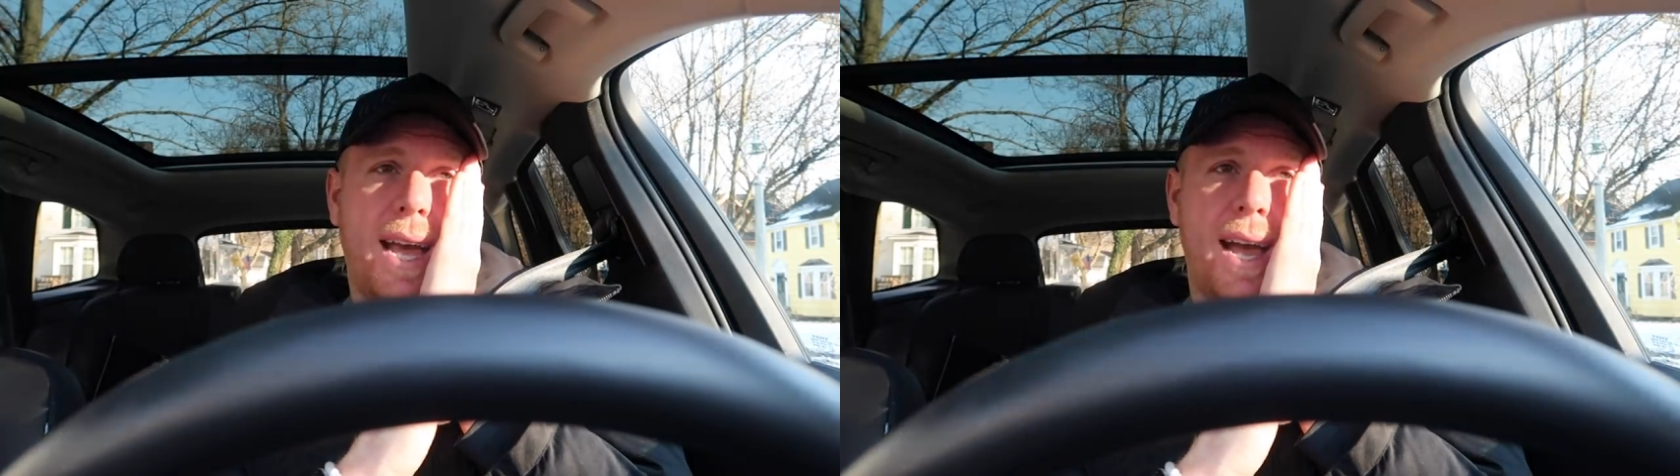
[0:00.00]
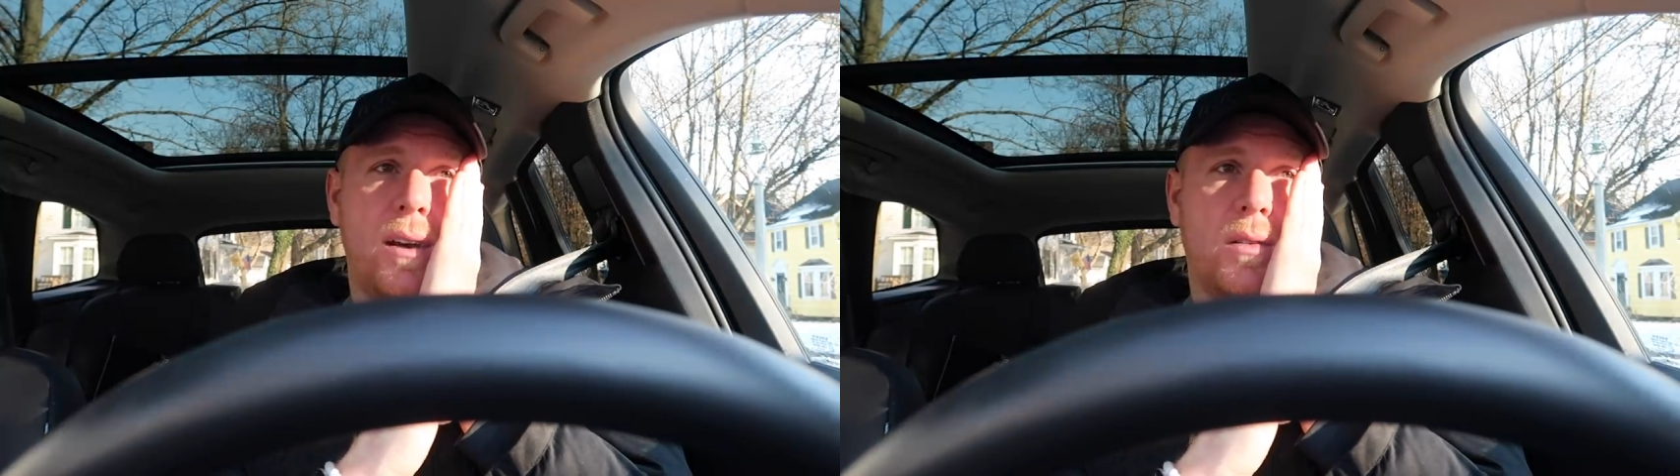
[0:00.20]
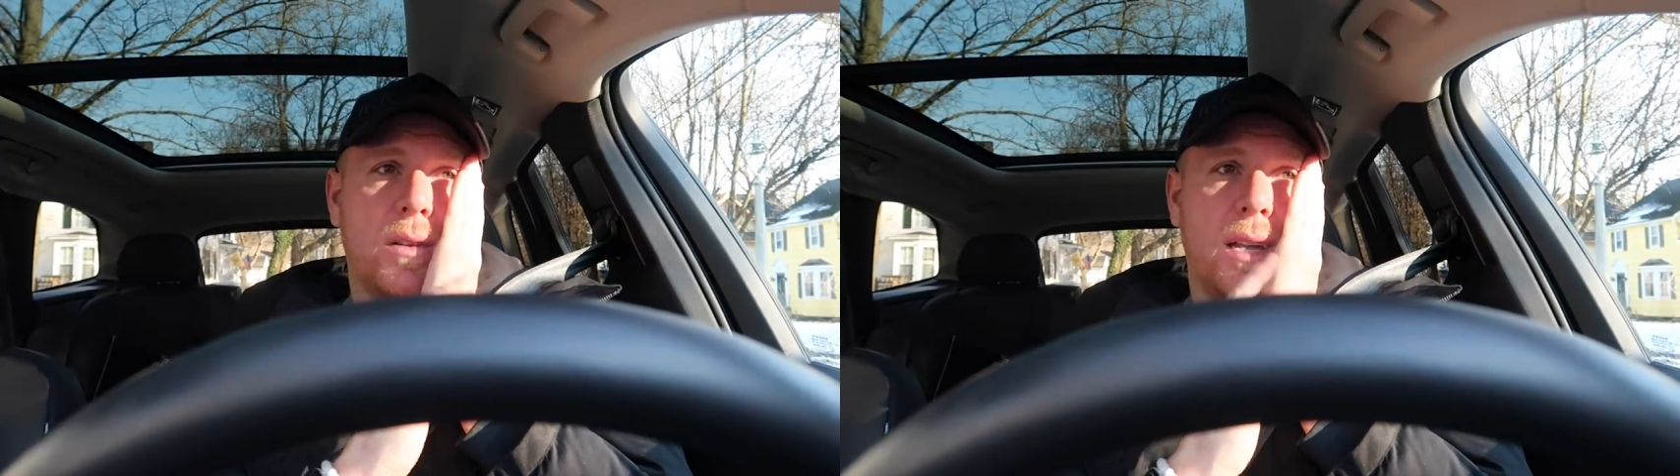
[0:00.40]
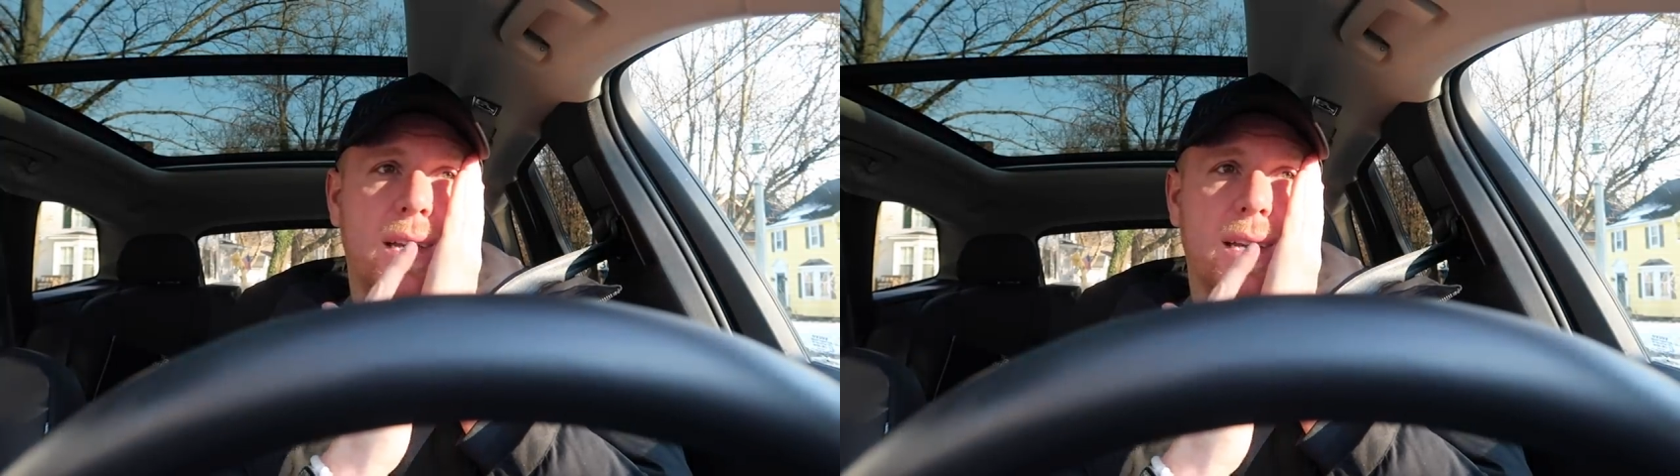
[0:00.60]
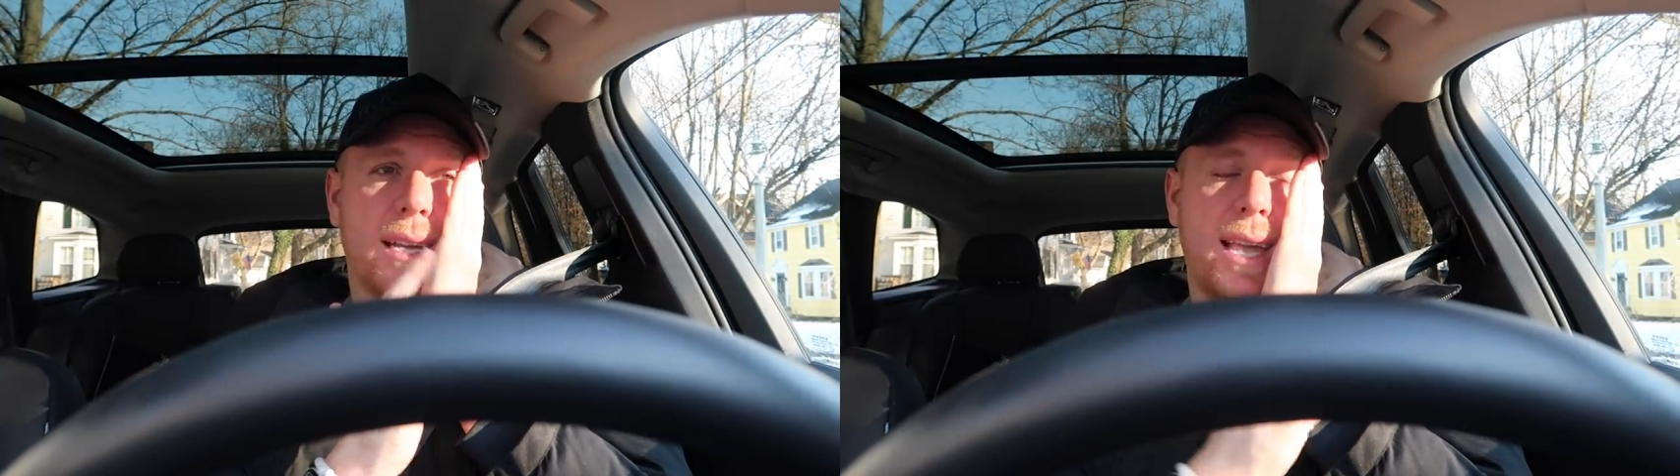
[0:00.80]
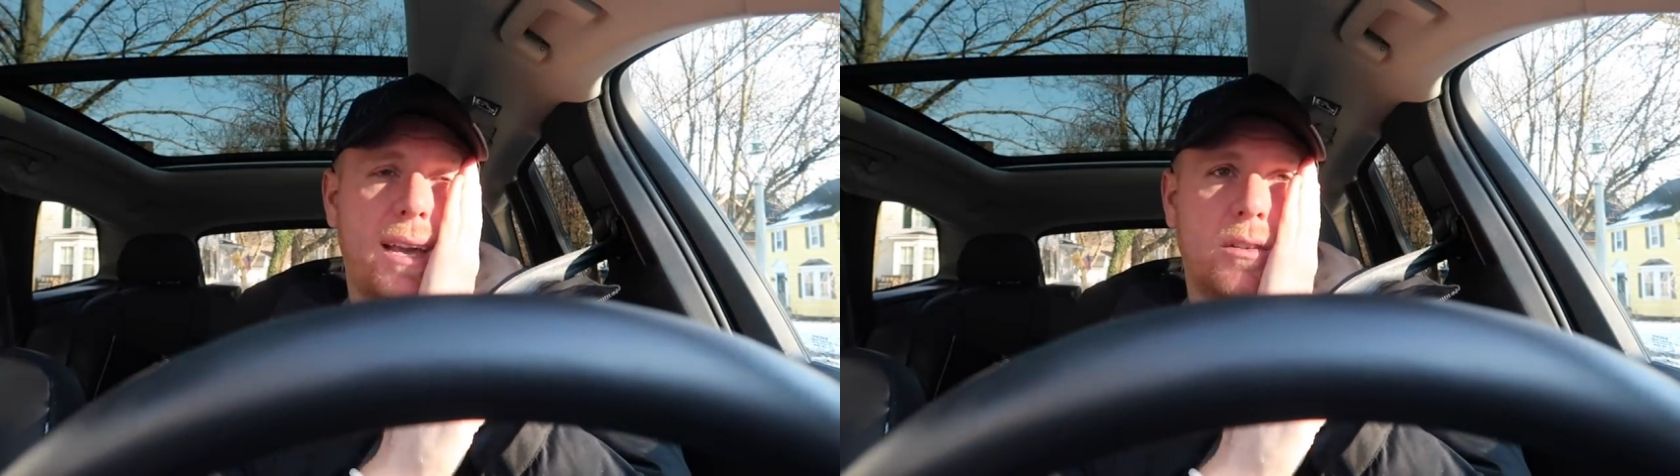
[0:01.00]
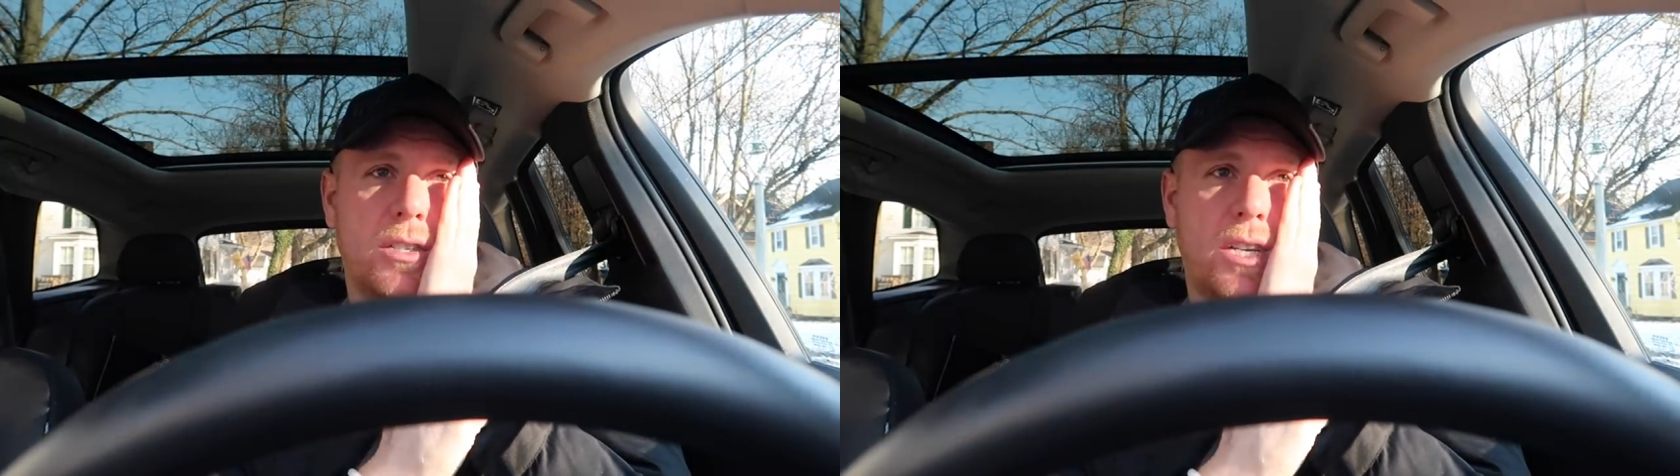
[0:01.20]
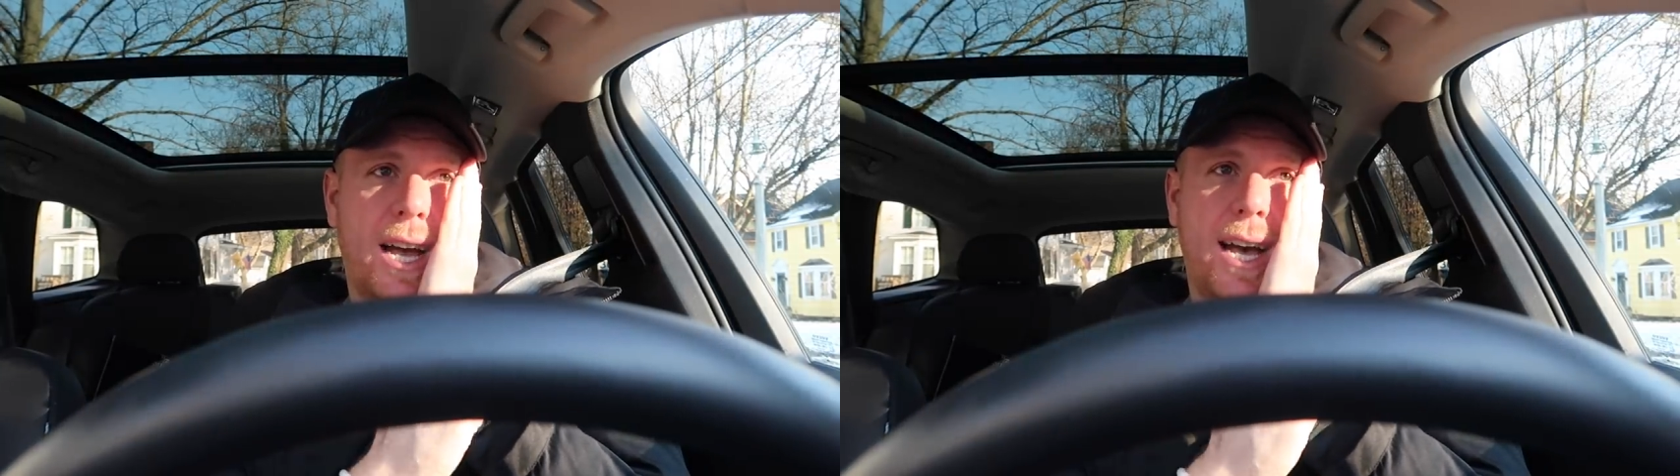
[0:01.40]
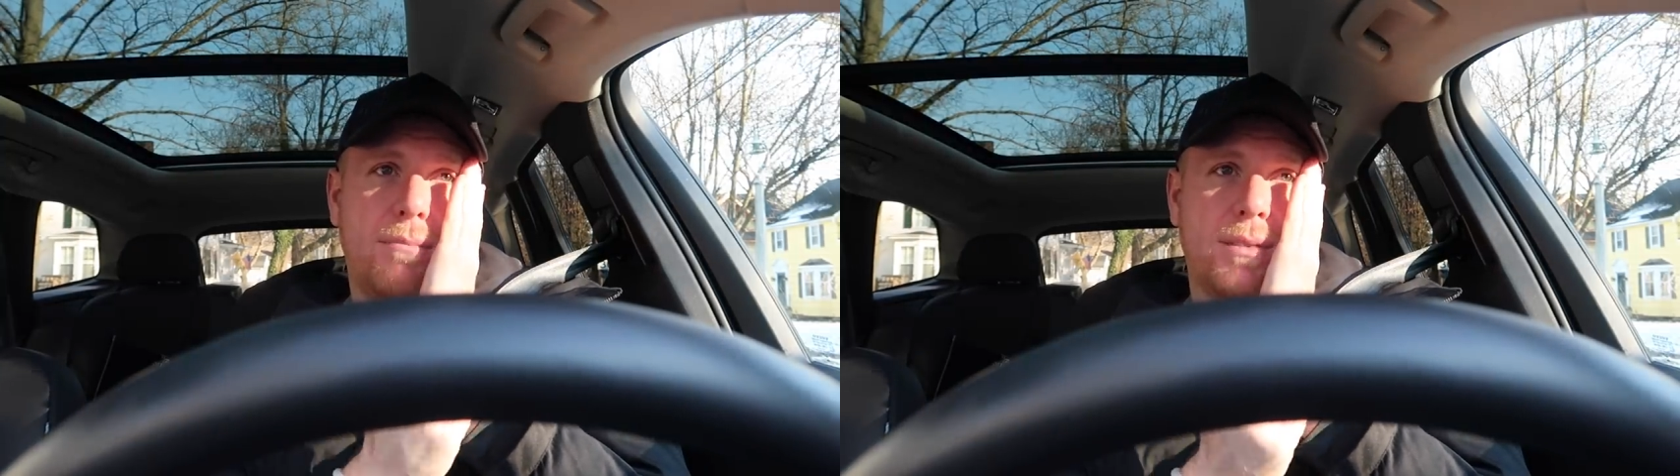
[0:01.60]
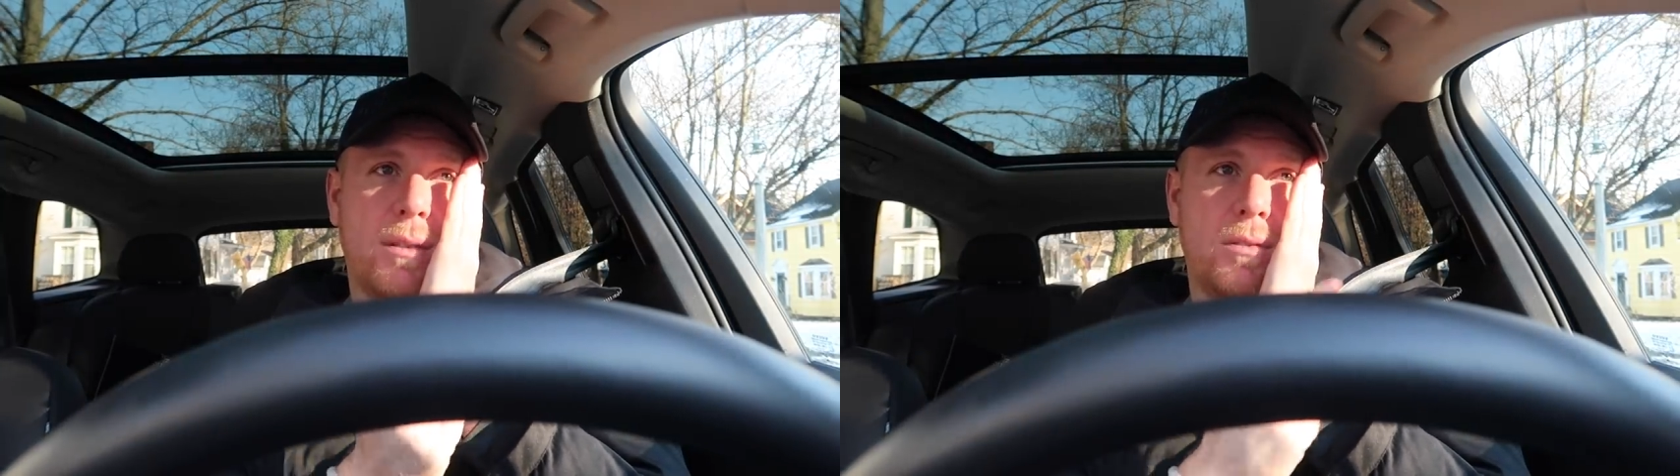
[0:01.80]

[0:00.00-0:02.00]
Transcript: down countertops.